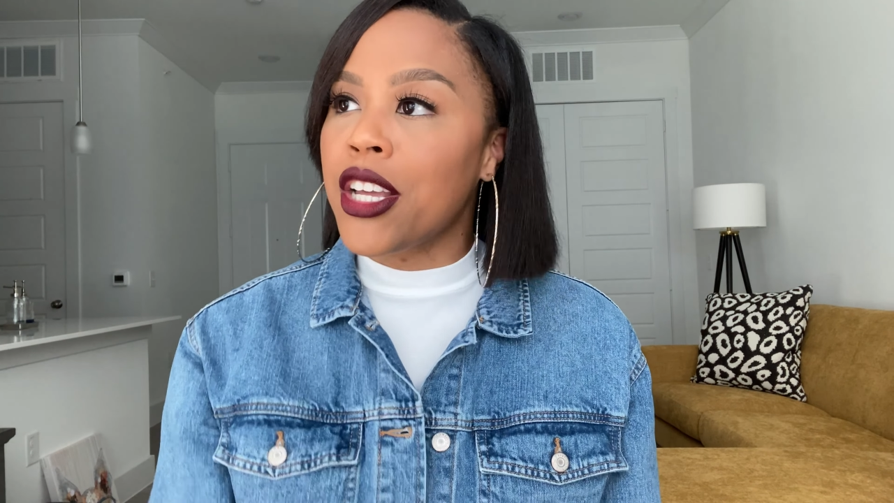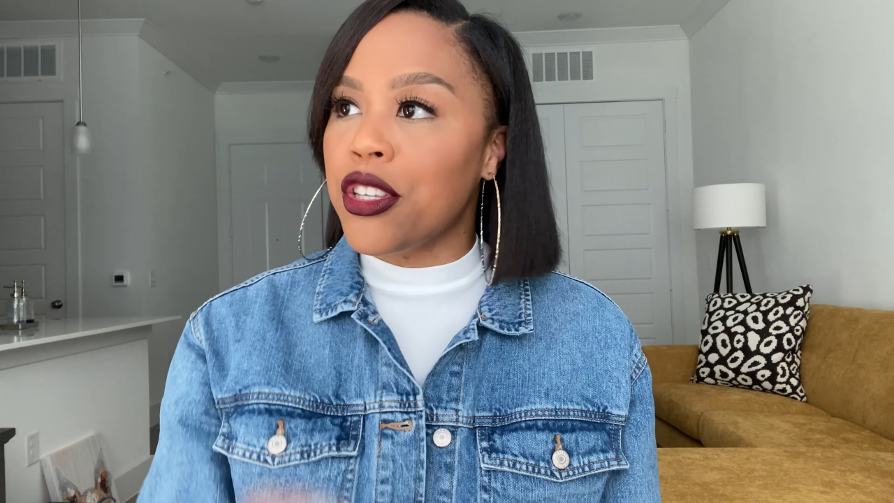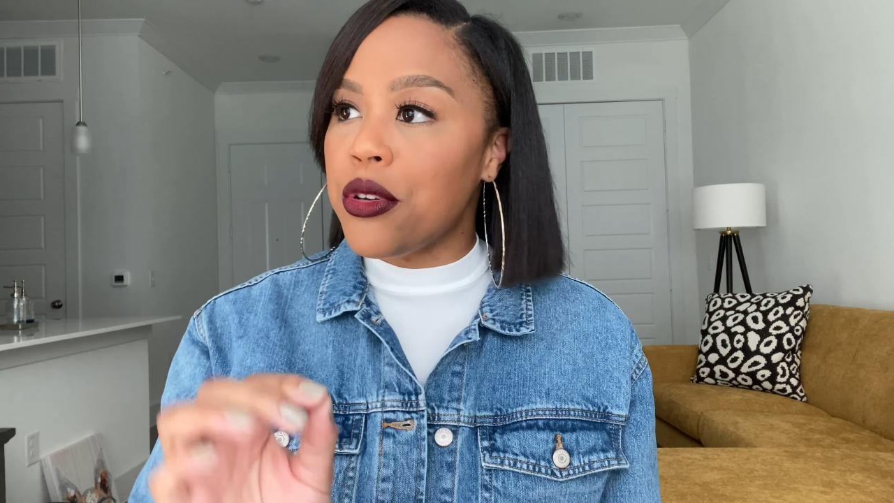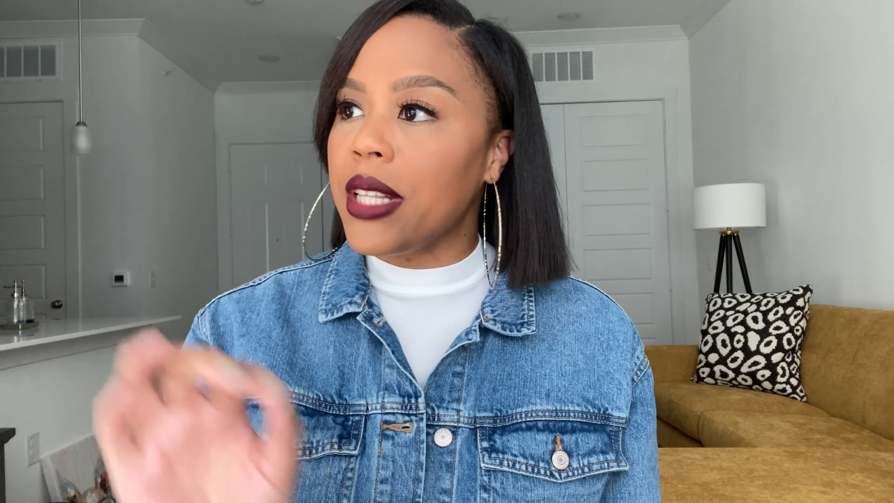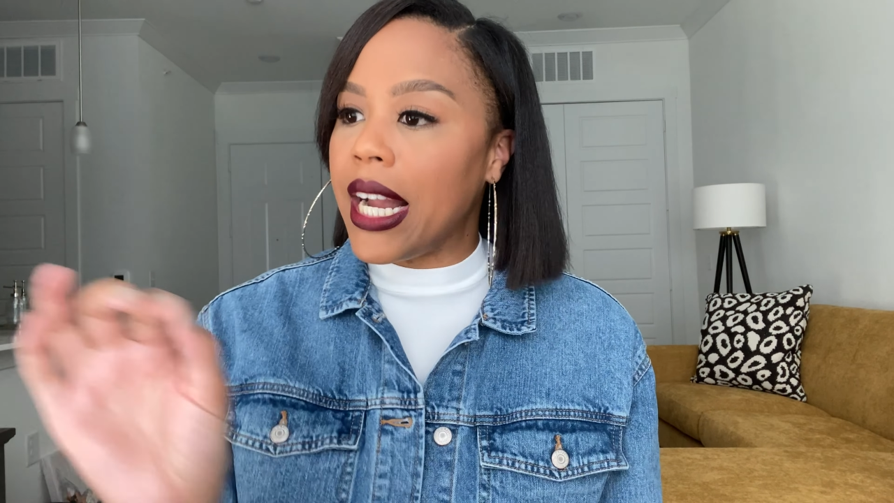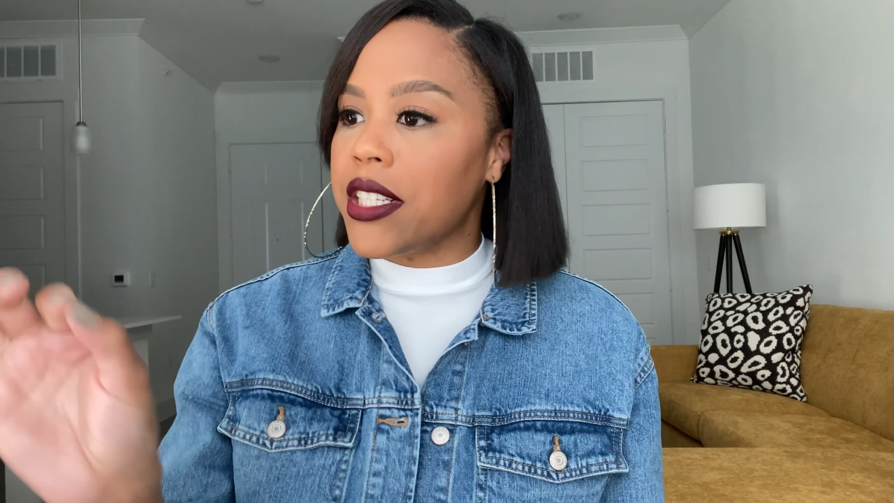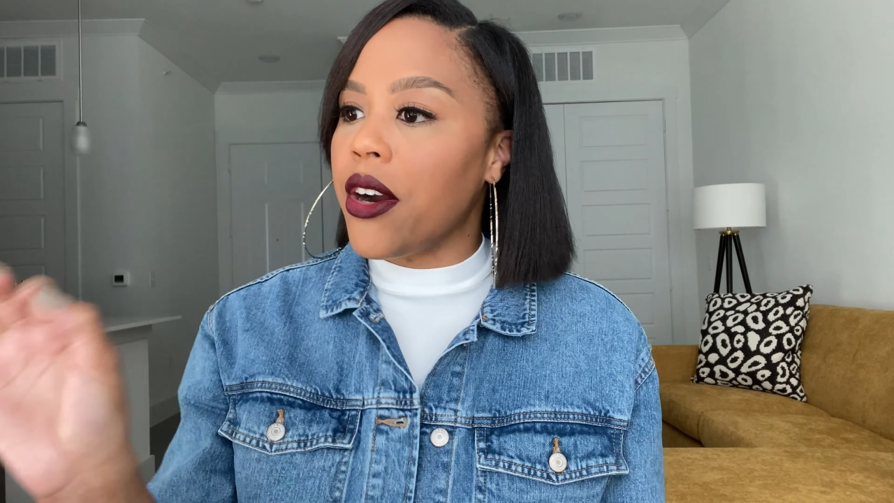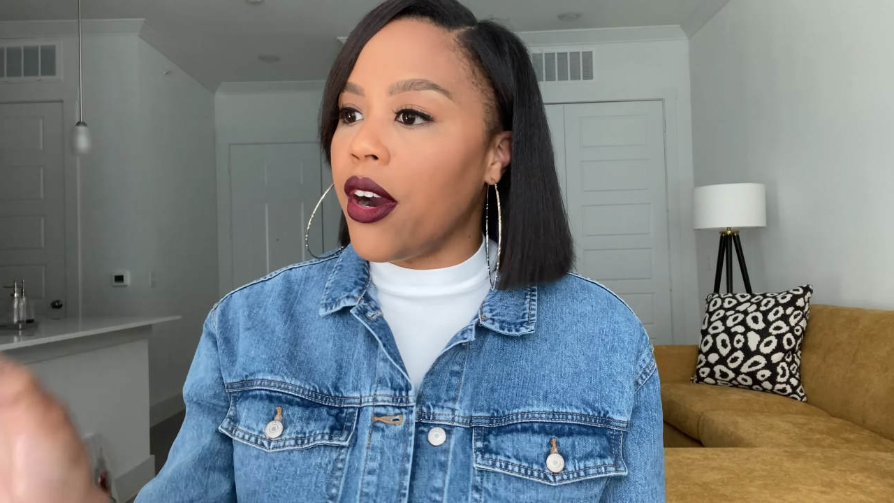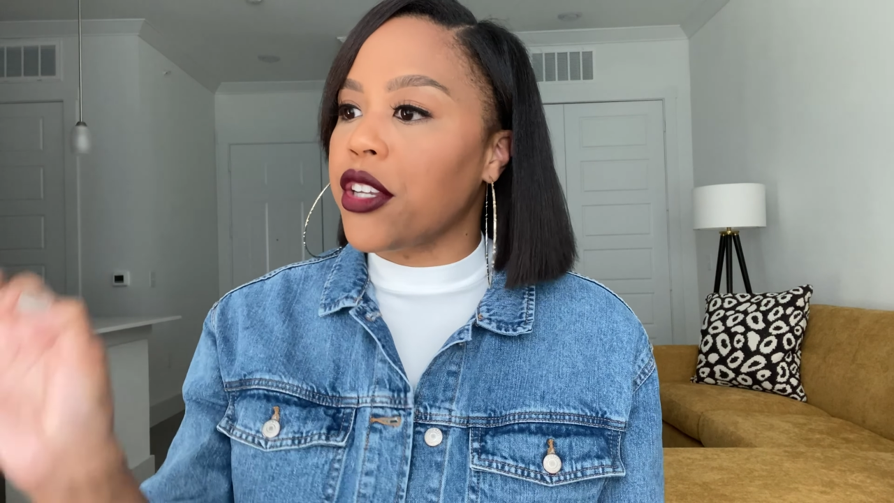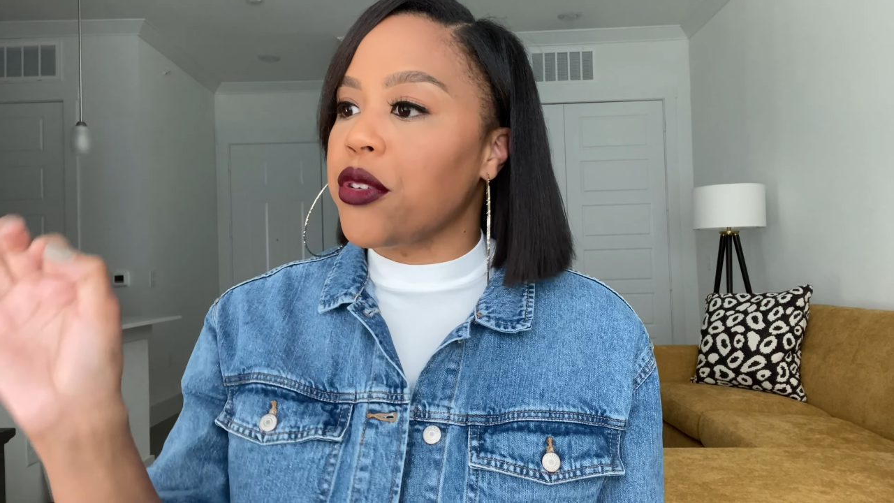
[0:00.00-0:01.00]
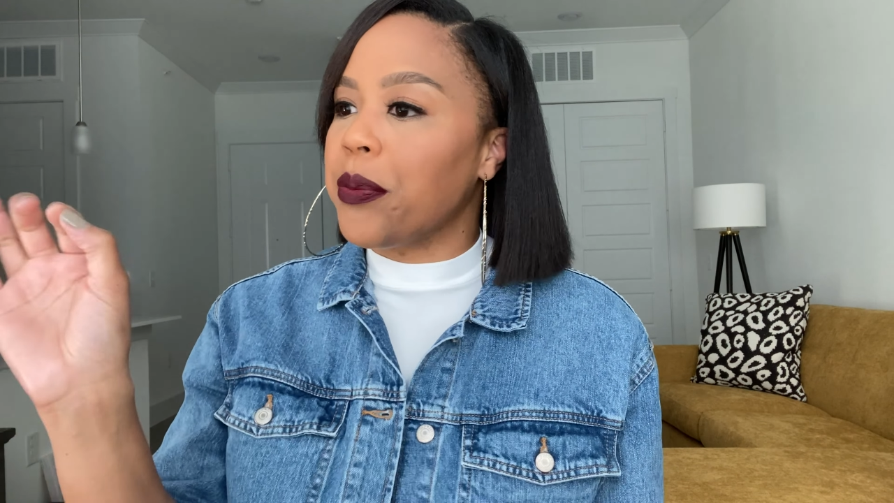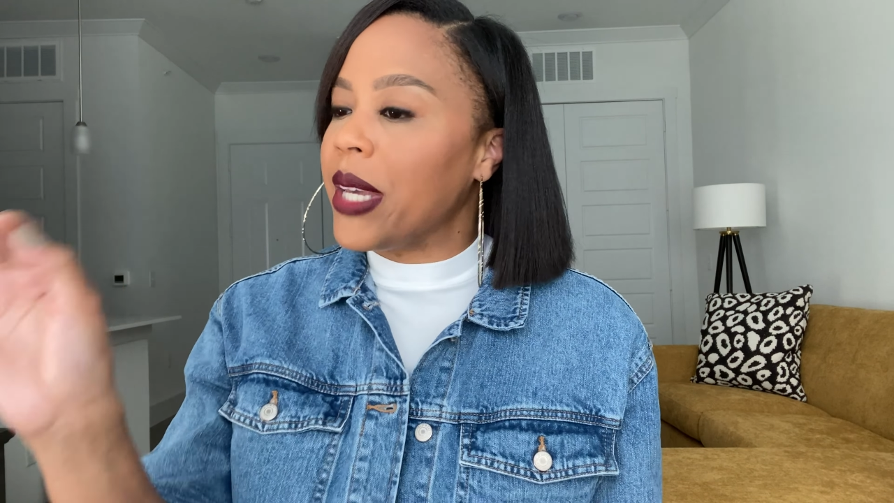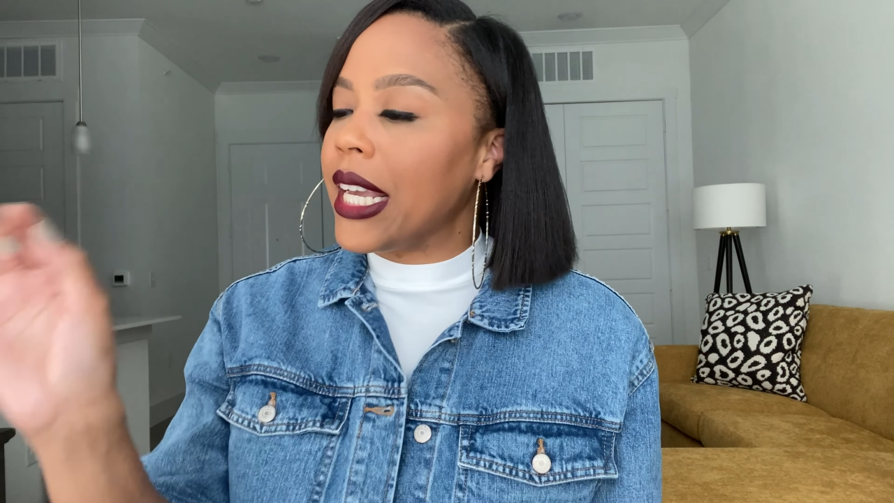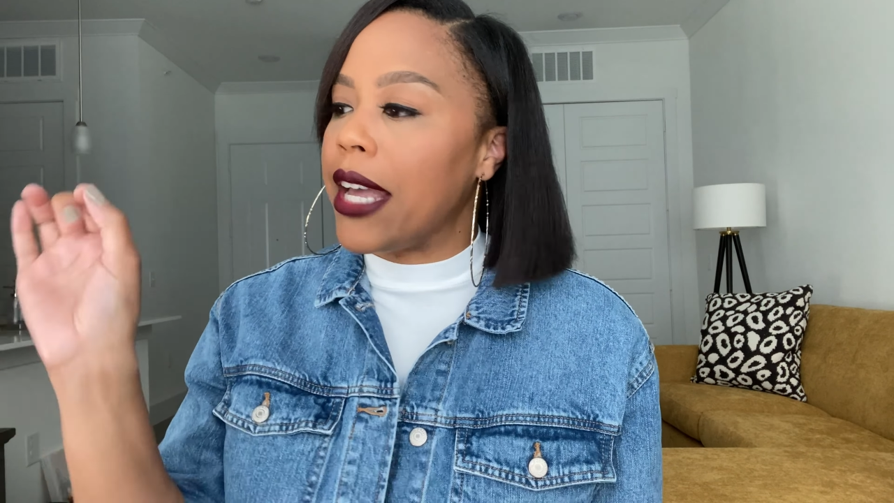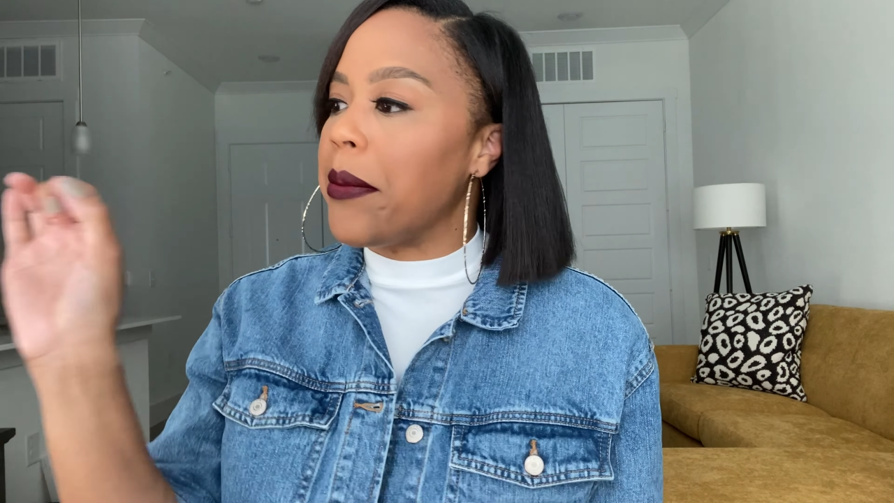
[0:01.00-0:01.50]
You like to argue,
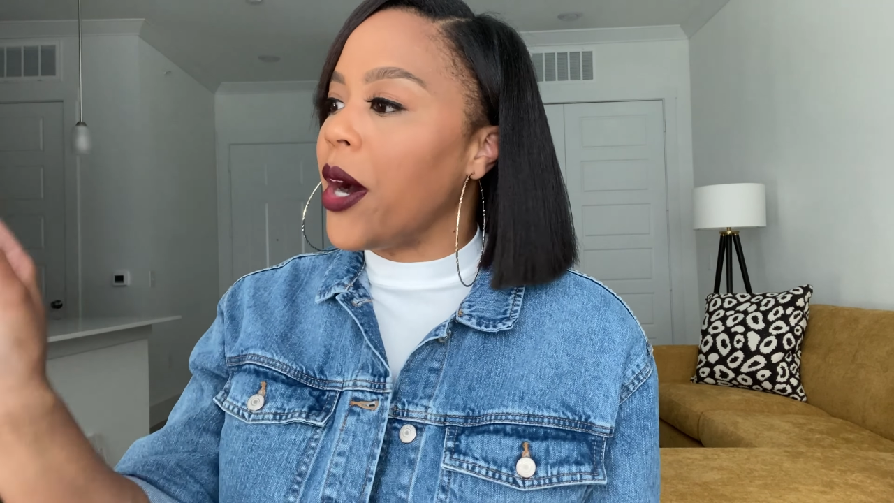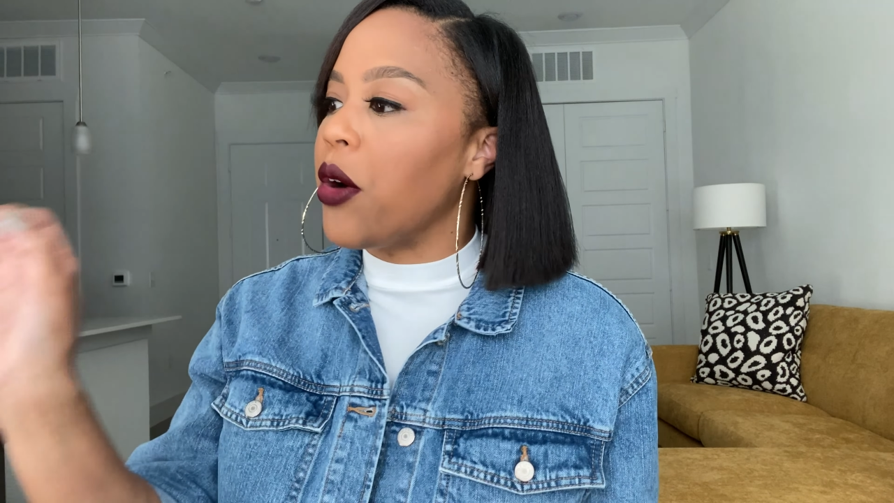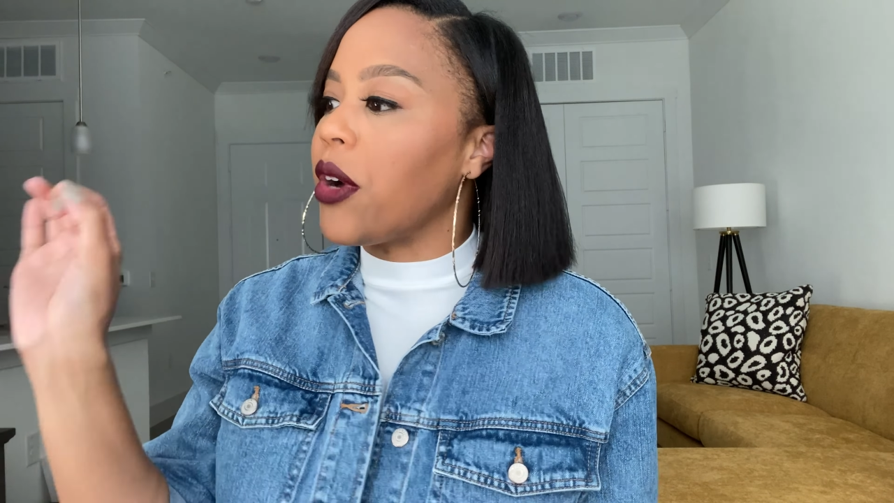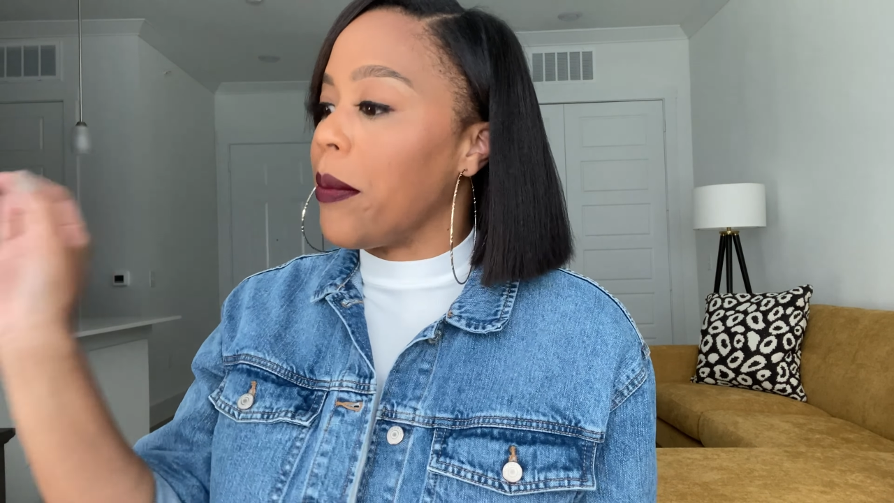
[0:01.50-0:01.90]
pick and poke